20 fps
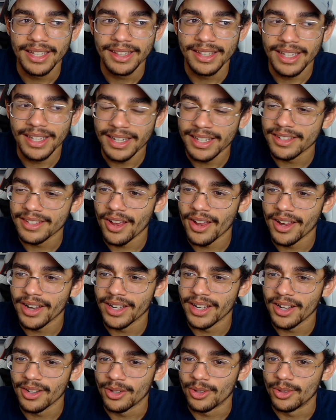than his aunt
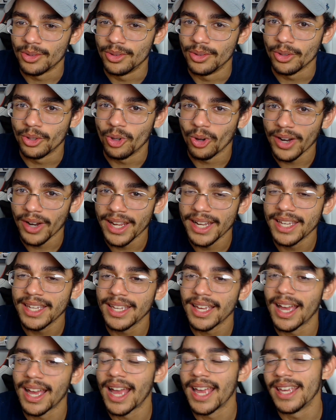and uncle.
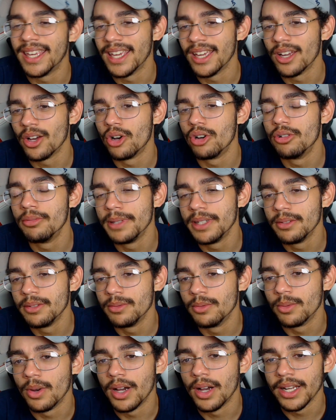Granted, I get
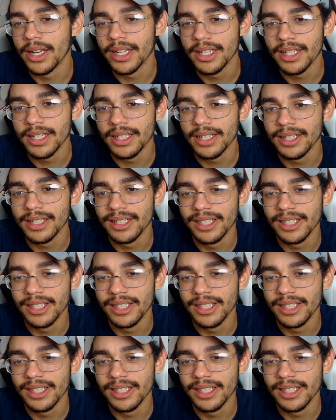Obi-Wan,